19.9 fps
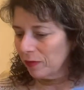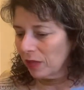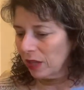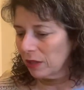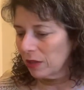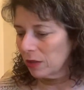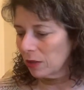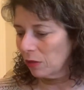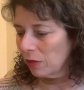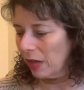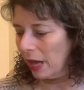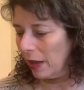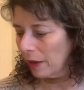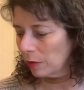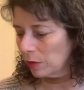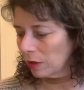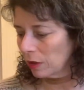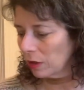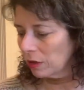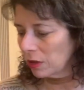So that
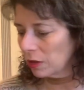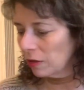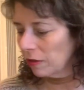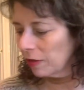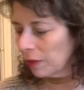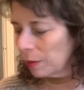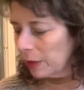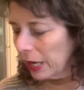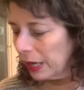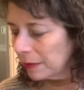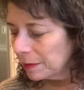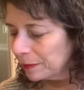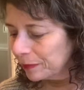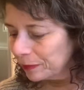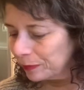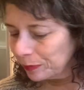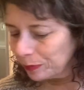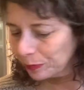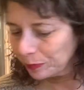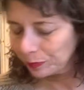was also from
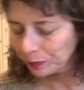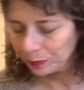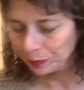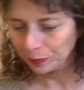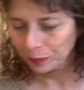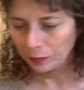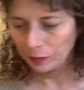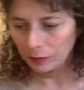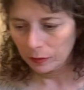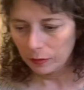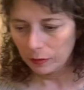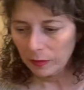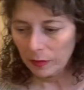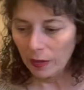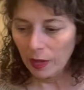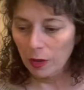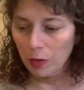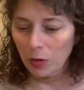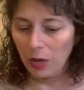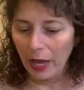there.
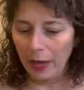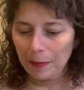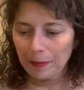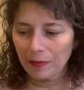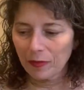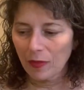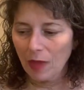Okay.